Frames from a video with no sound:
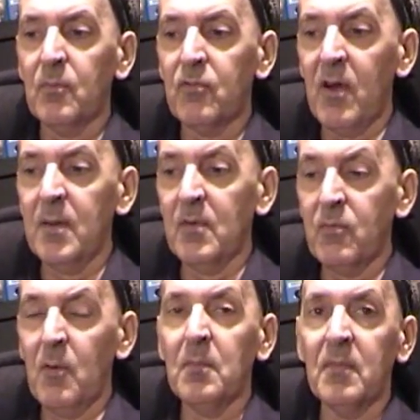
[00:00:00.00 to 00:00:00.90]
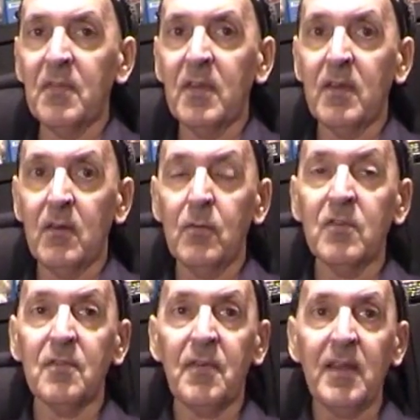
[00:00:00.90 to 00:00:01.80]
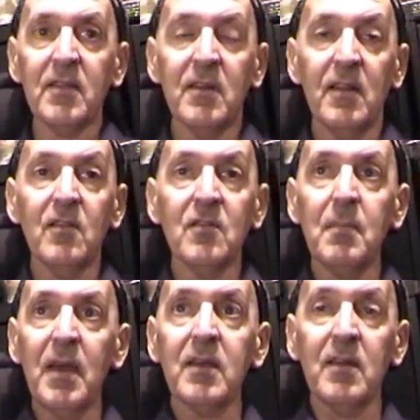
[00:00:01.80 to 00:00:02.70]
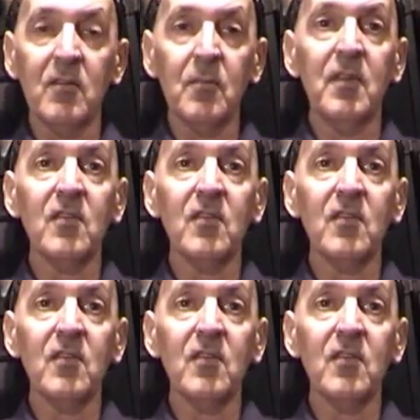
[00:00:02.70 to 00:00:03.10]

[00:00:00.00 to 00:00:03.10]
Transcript: The primary problem of the EU is the fact that it is a mechanism.